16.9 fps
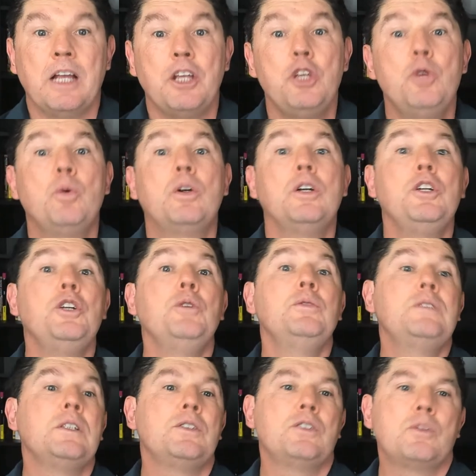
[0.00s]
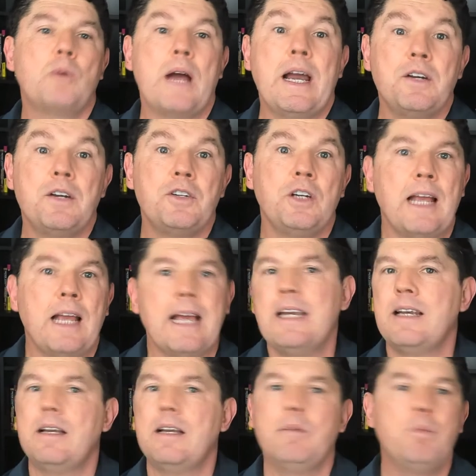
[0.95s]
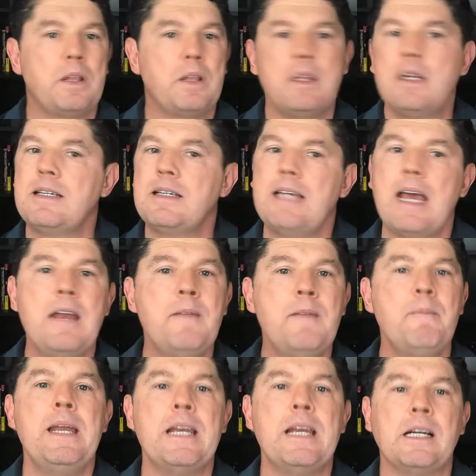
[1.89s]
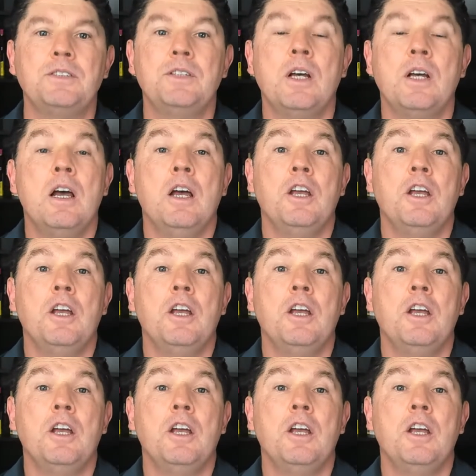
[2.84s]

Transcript: You could use this strategy, and within 10 minutes,